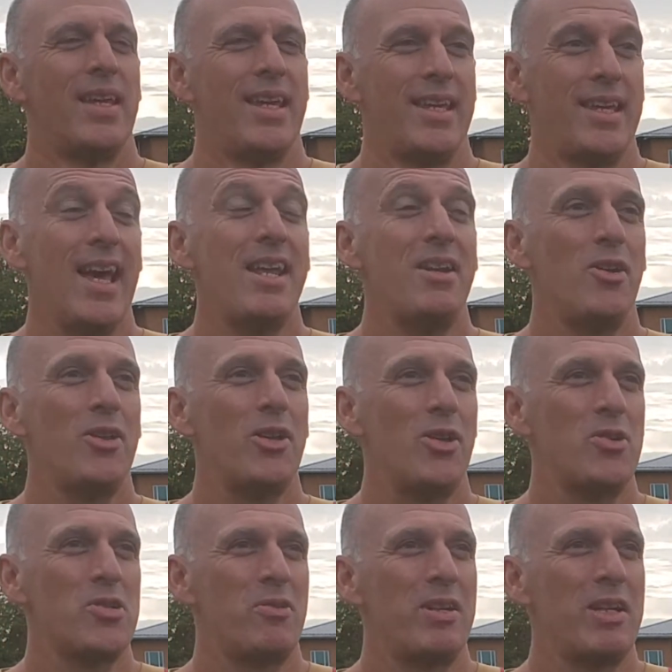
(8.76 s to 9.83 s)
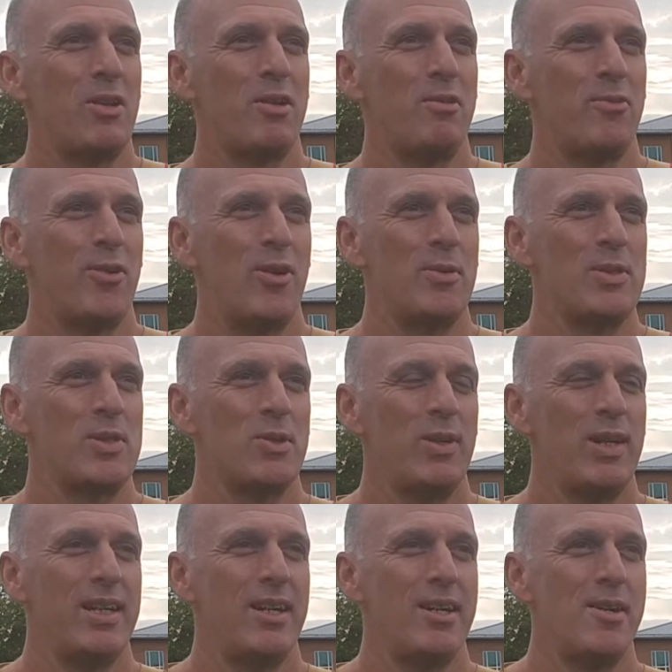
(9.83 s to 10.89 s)
Yeah, no, the girls are really looking forward to
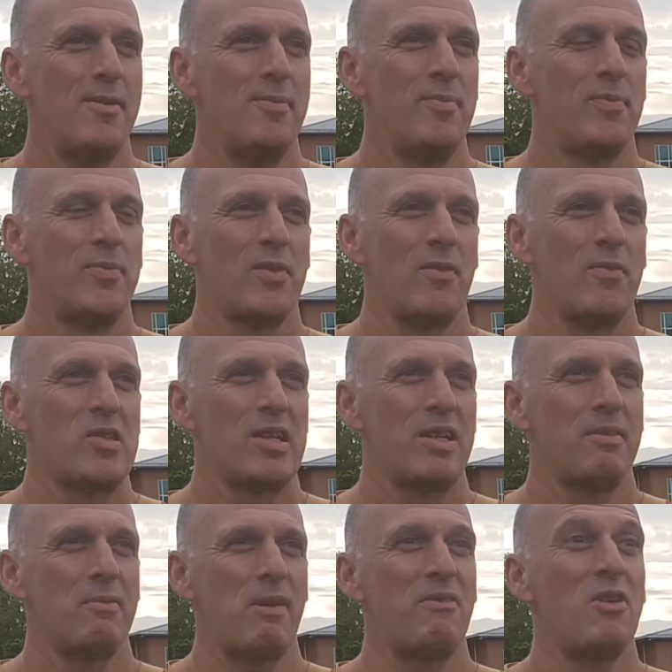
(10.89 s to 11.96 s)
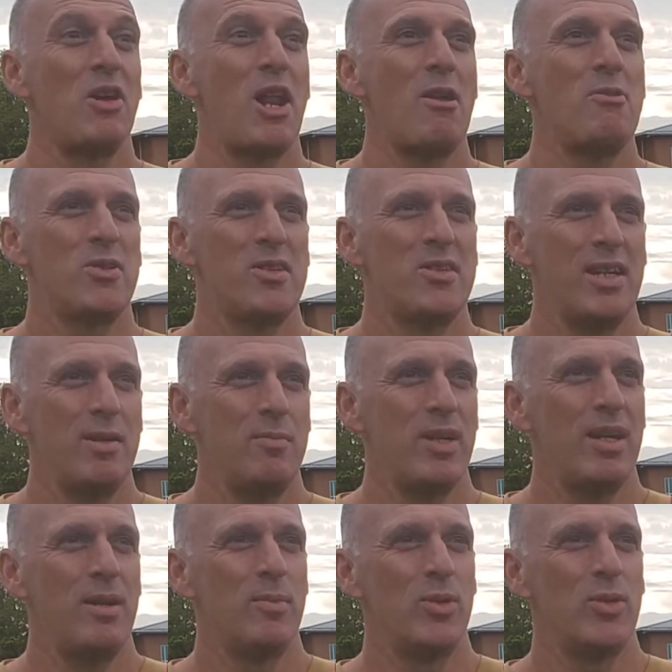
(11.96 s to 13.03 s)
it. Obviously, I haven't announced the team
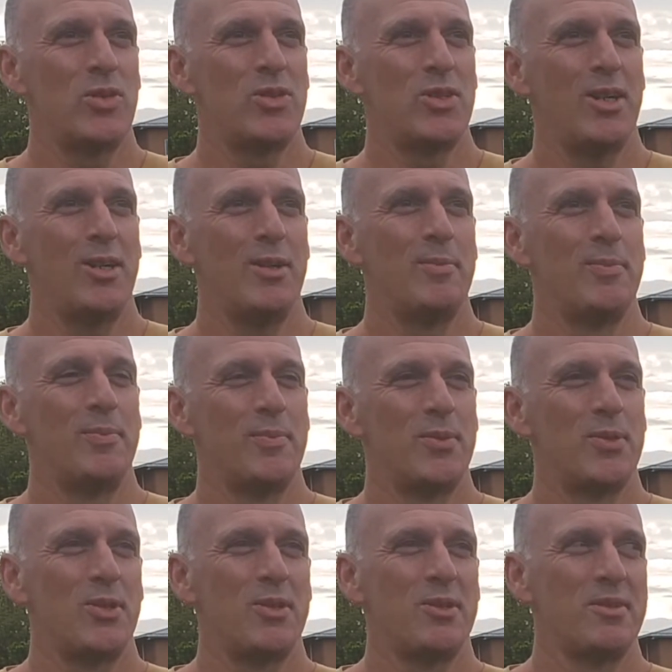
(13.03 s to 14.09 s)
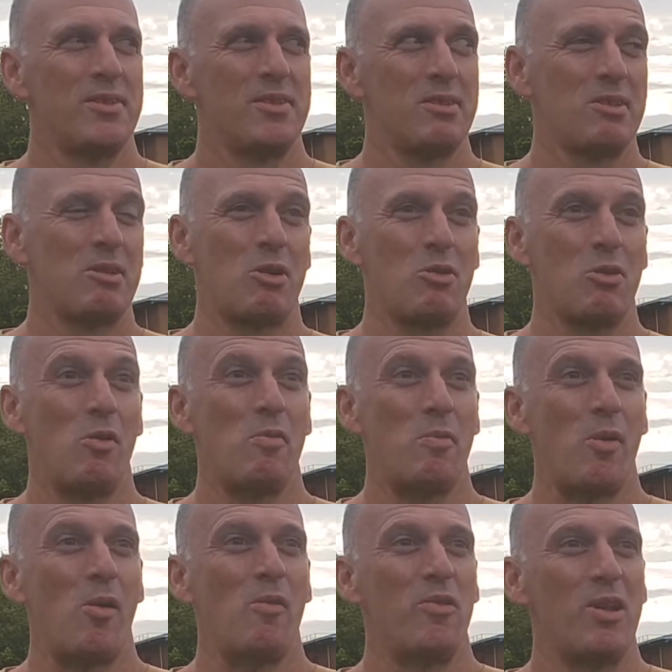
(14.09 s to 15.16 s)
yet, but so
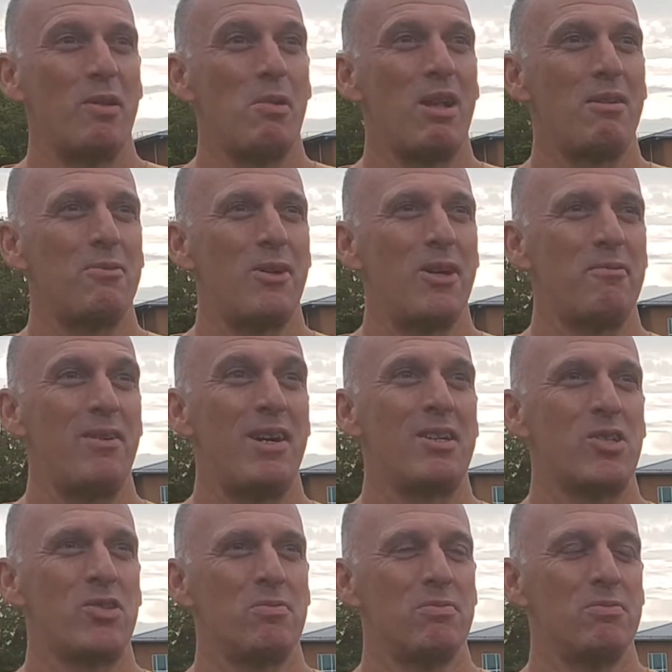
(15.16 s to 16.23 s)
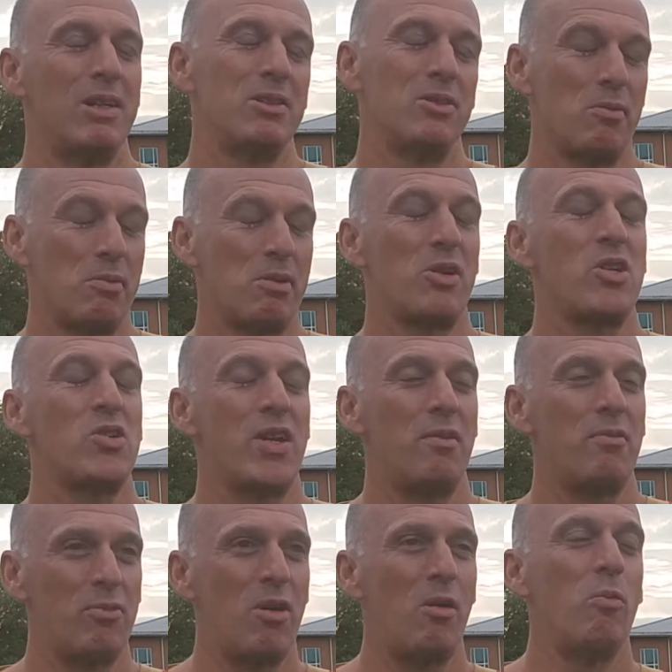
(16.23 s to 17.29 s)
hopefully we'll have a final. Well, no, we're going to
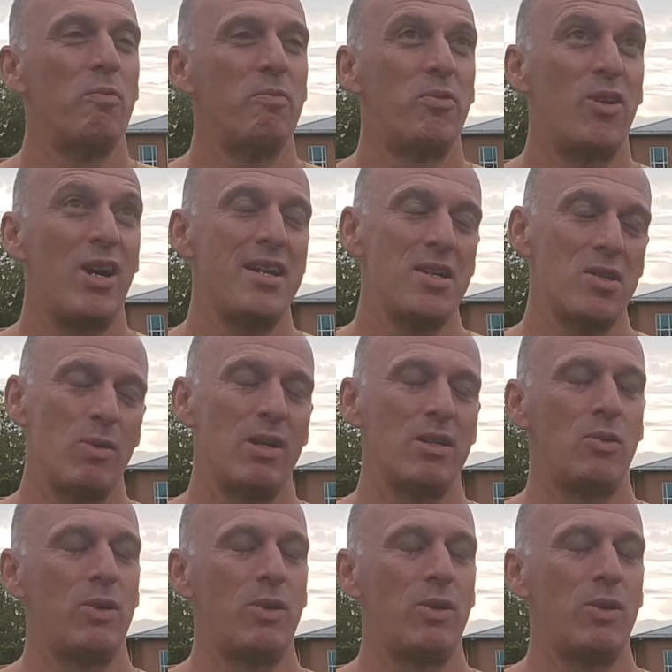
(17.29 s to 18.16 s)
train on Friday as well.